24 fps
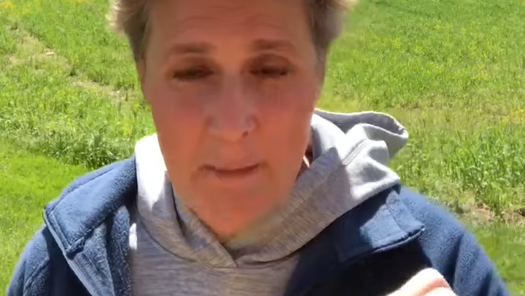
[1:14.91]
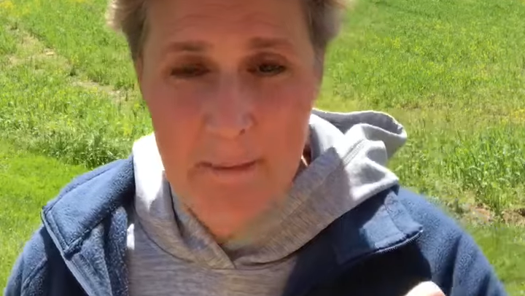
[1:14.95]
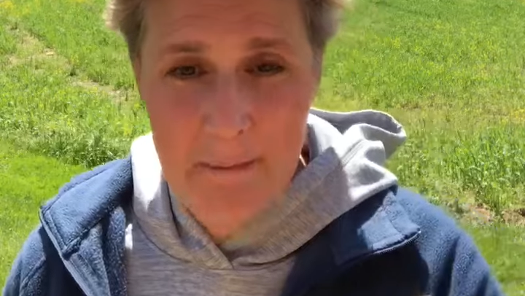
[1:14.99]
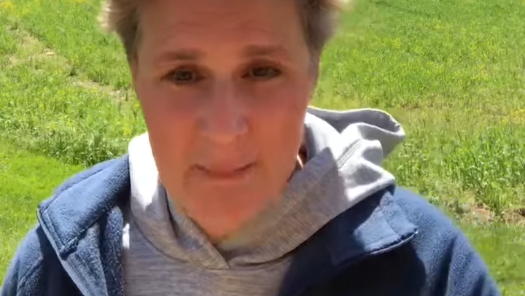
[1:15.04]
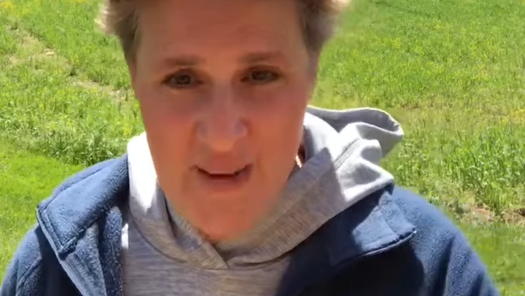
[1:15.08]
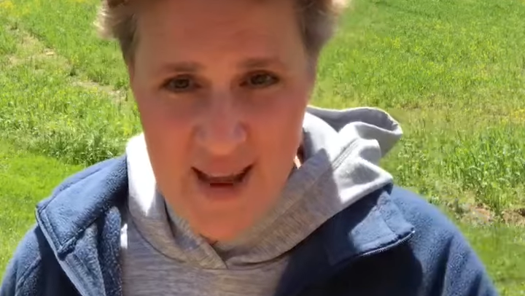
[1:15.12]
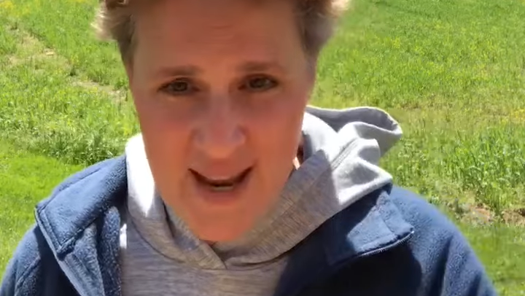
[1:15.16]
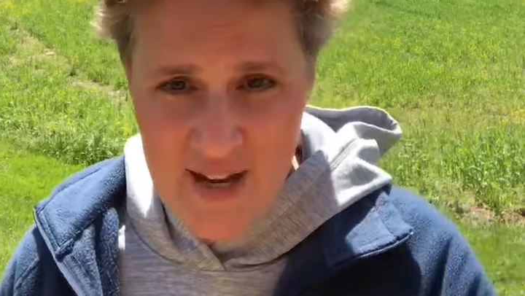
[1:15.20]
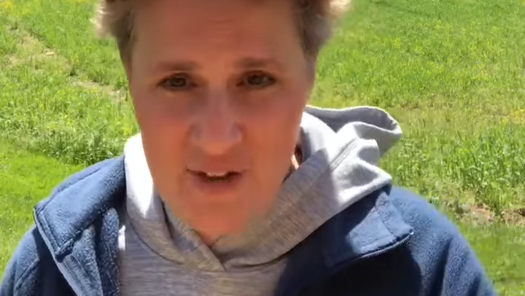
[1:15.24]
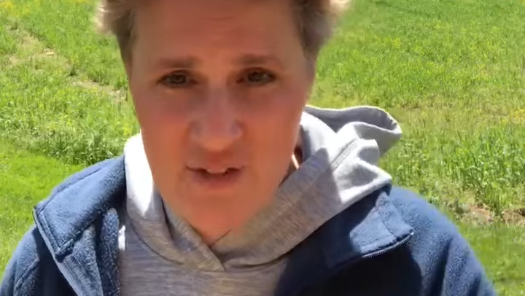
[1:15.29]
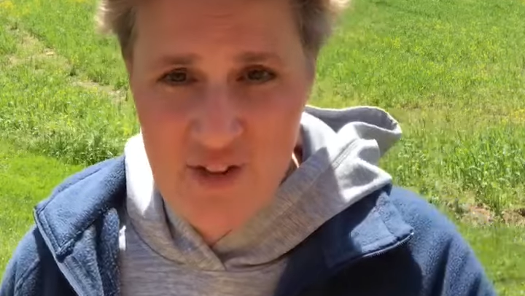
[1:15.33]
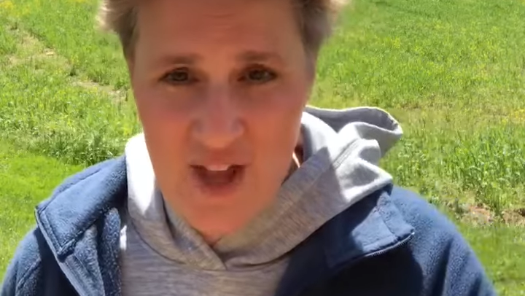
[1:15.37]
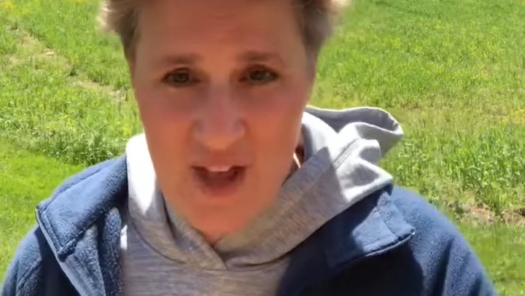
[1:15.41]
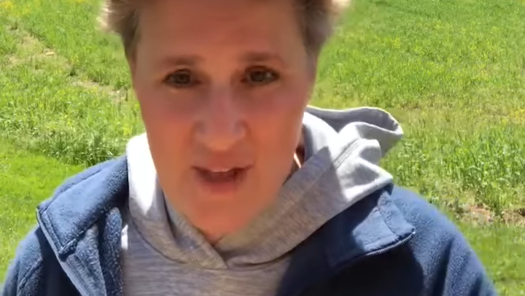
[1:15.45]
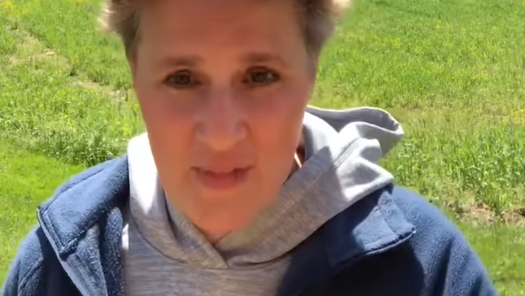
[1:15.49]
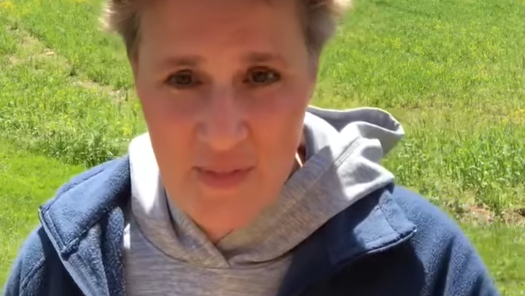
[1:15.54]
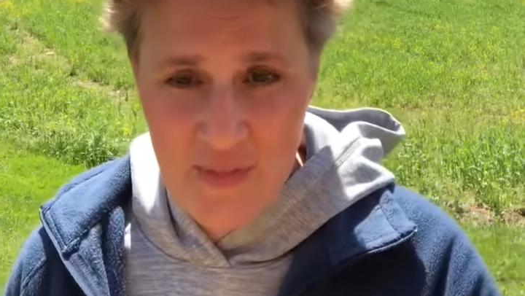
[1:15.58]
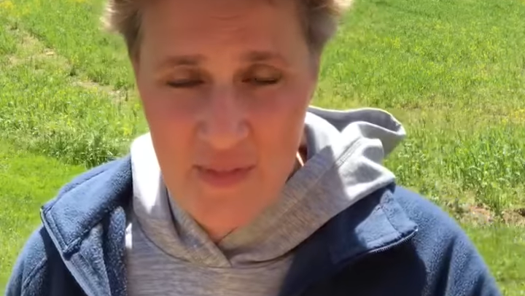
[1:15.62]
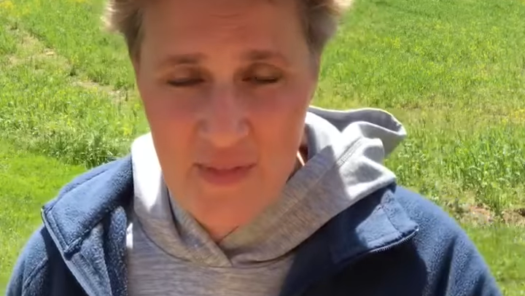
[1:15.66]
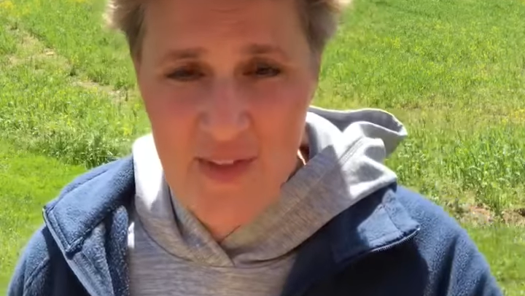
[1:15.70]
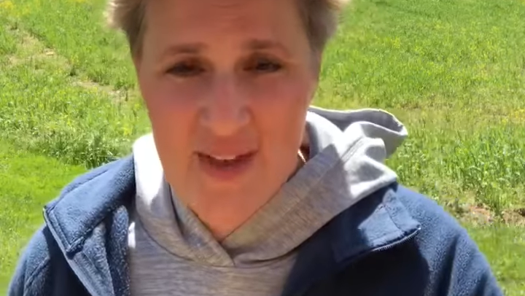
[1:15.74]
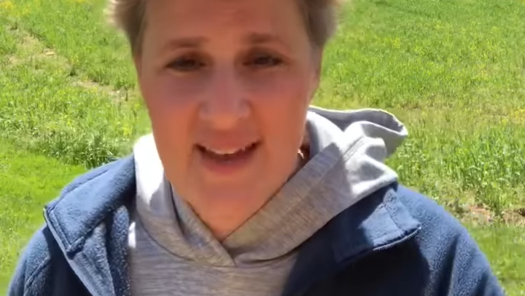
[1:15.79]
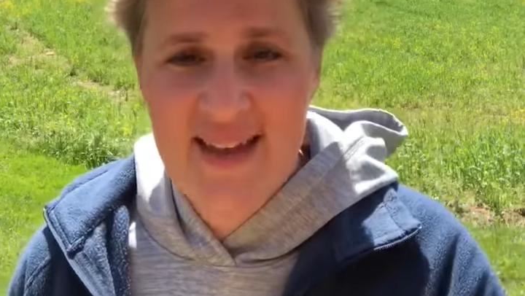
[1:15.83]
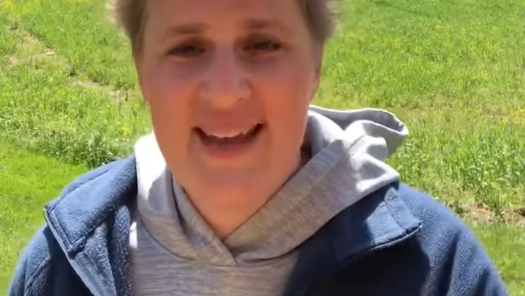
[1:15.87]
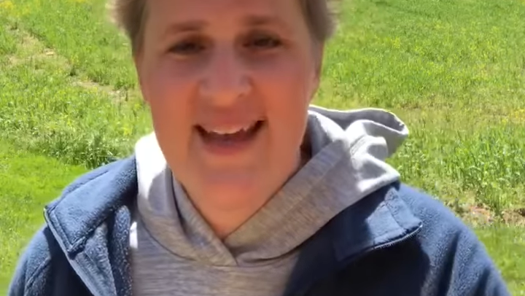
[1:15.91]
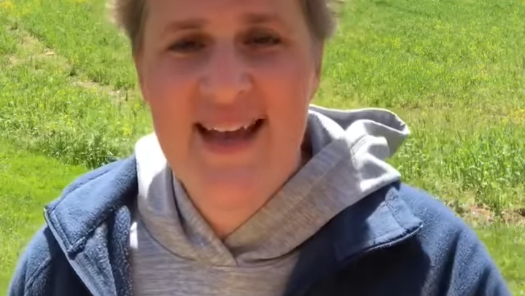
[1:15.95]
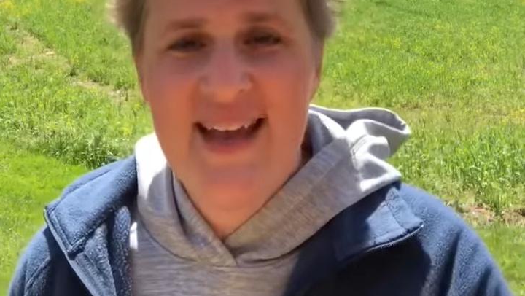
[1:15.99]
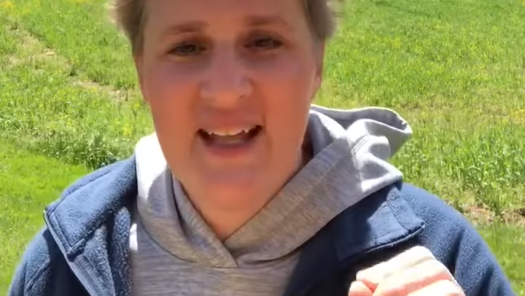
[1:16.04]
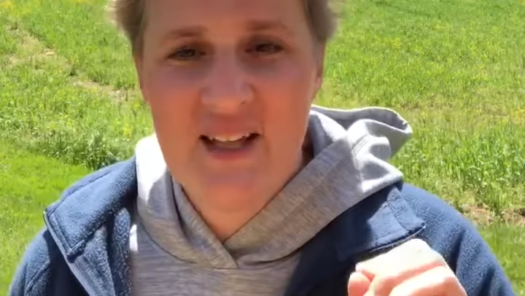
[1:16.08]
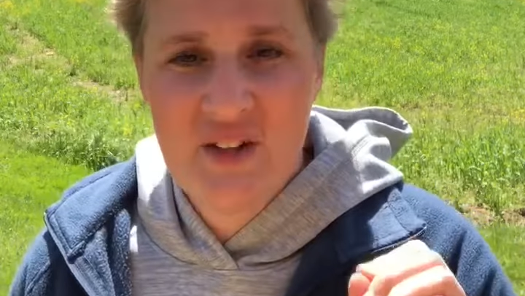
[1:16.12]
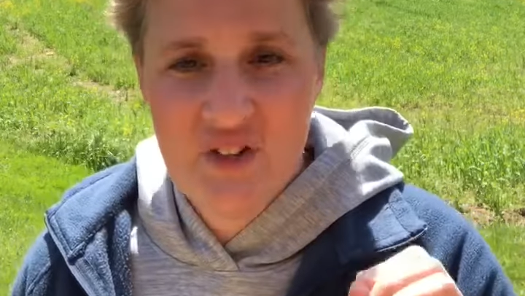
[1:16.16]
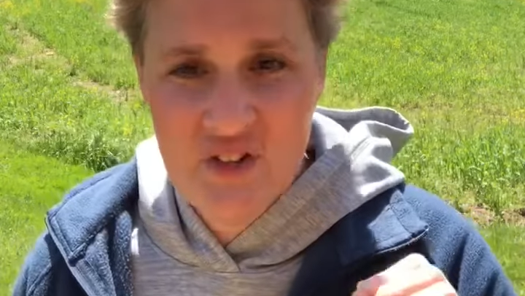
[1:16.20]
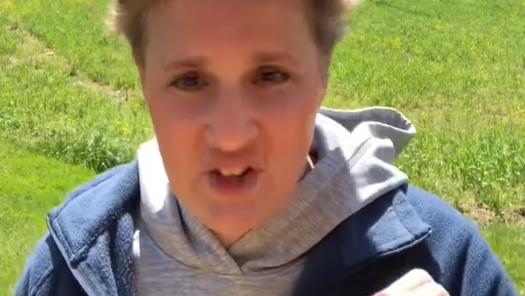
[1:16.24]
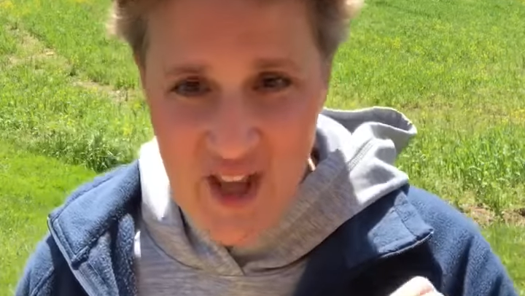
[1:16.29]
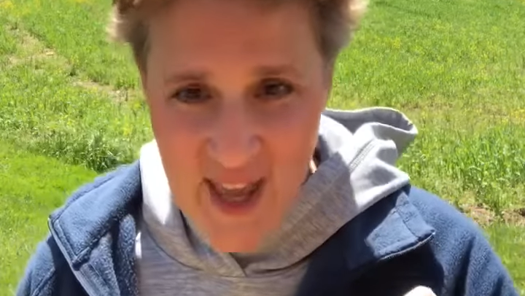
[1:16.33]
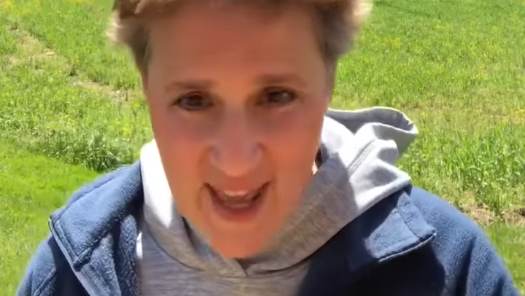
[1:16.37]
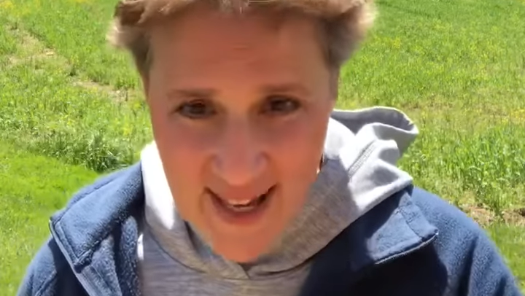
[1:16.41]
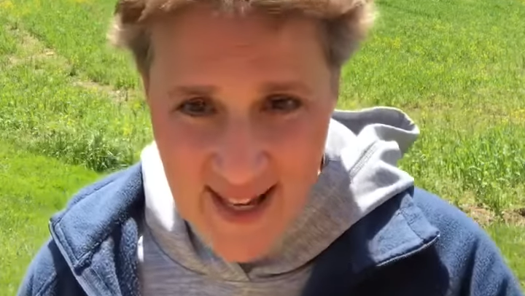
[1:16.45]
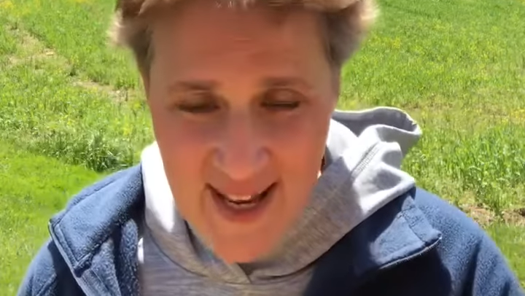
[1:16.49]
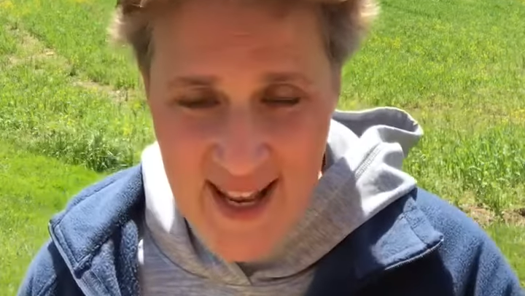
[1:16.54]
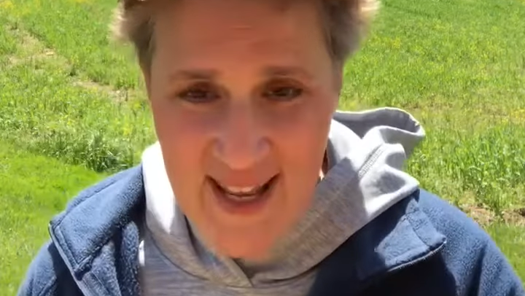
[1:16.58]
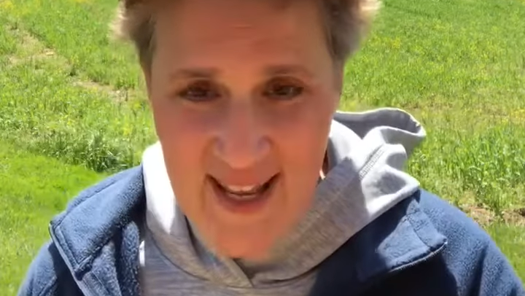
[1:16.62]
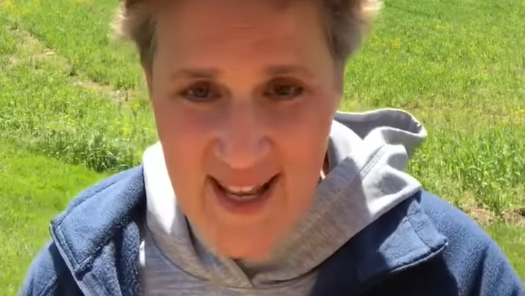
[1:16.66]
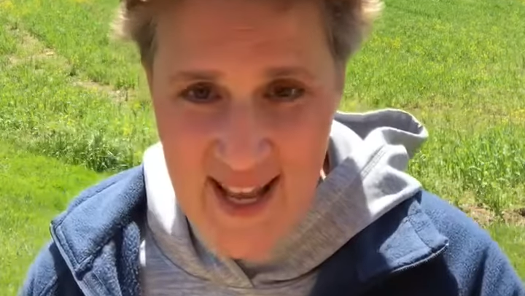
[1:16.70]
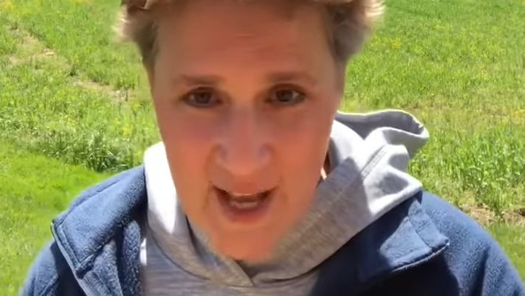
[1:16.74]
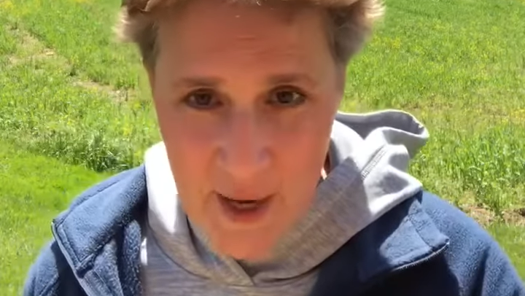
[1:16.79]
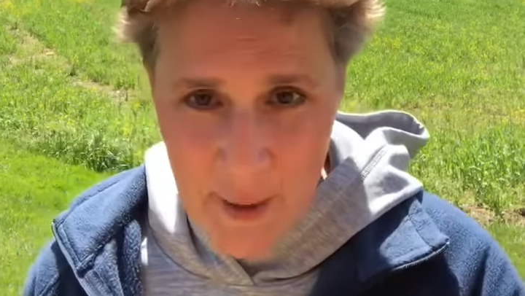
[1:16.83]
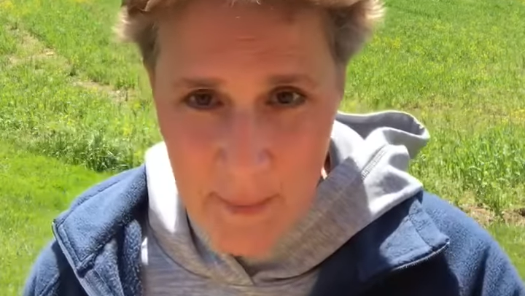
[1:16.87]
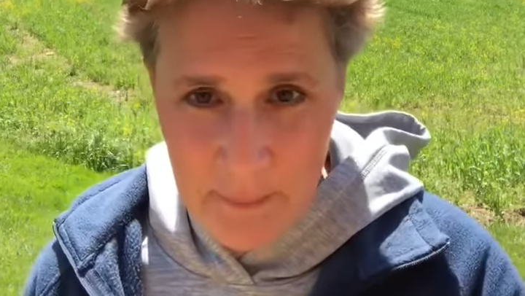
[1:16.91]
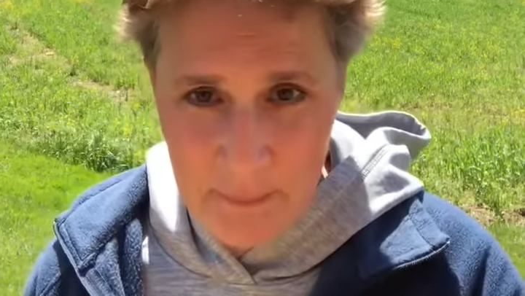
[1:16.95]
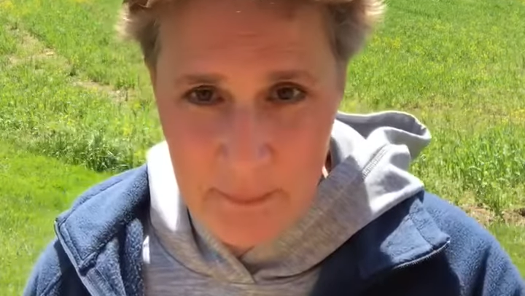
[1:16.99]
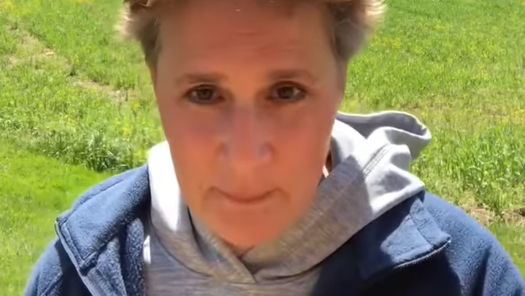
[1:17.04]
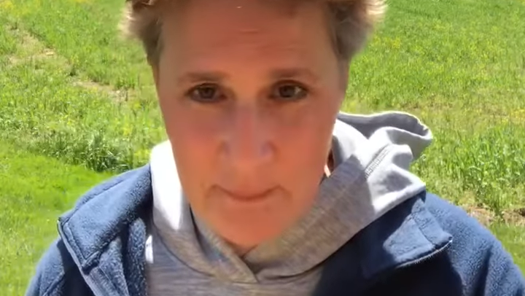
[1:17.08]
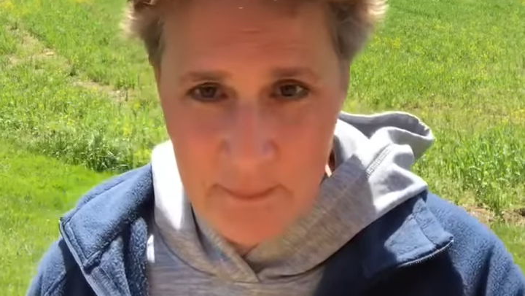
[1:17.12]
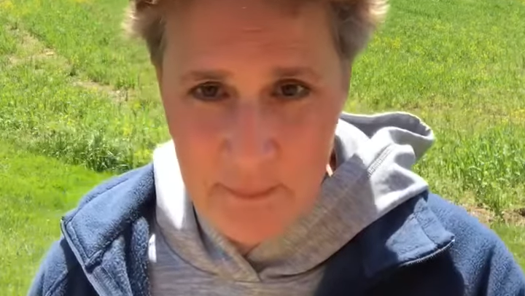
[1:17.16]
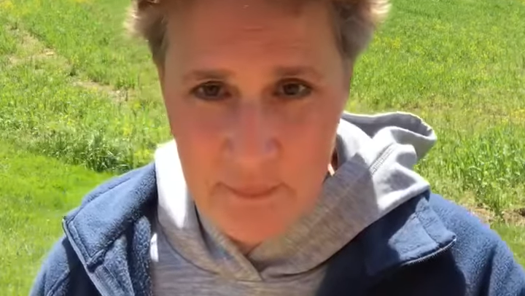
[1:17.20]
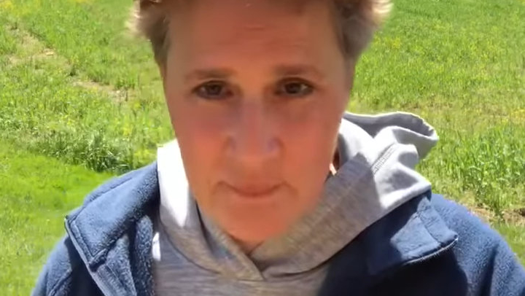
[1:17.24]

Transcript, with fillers: May 10th, 10 a.m.